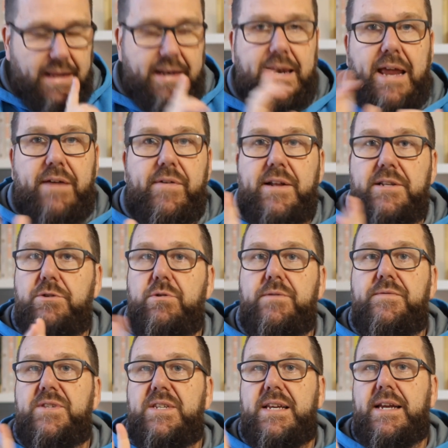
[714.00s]
never to
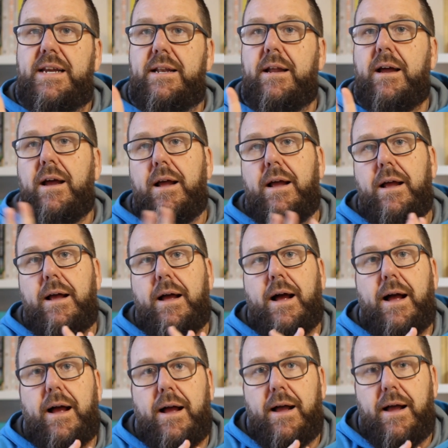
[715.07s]
have seen
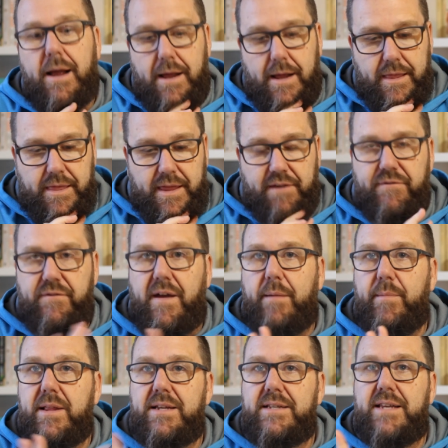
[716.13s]
their
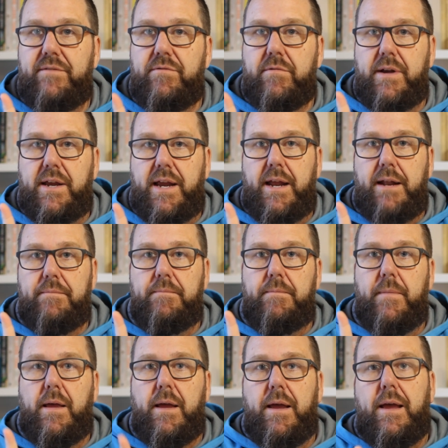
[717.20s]
families ever again.
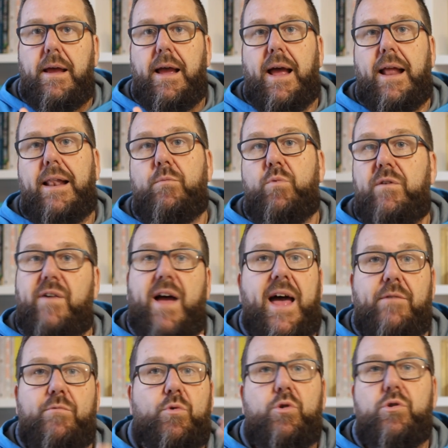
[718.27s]
And we've
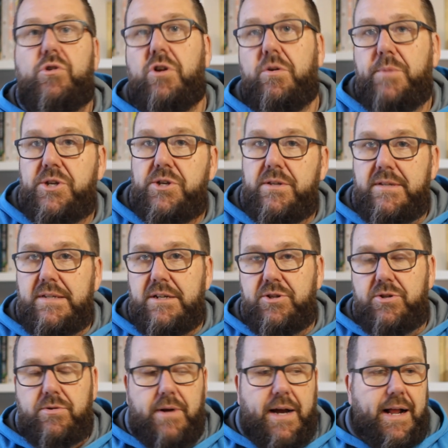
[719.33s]
had royal commissions in
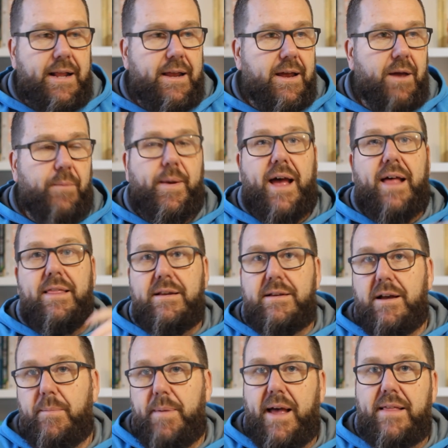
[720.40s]
Australia
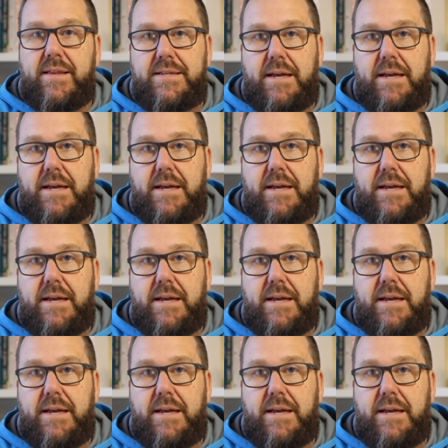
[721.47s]
about the